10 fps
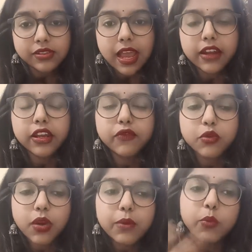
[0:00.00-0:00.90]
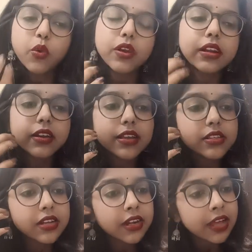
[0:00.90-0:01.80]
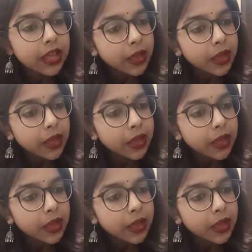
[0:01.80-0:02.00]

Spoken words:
And if you are more interested,